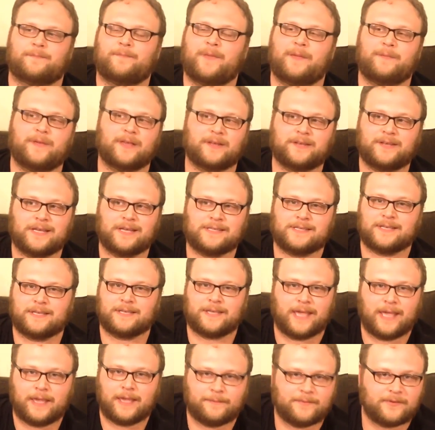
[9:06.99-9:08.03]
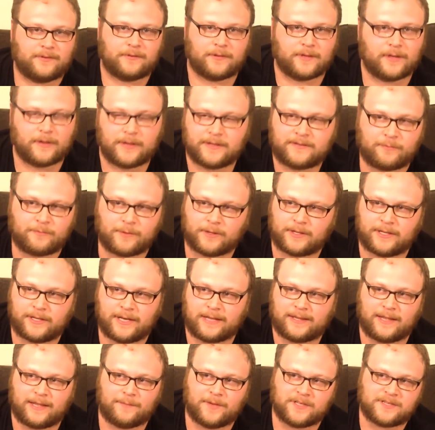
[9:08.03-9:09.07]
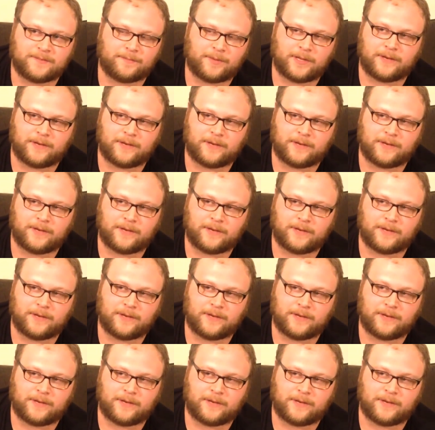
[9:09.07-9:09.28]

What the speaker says: maybe a dozen games. It's really not that much.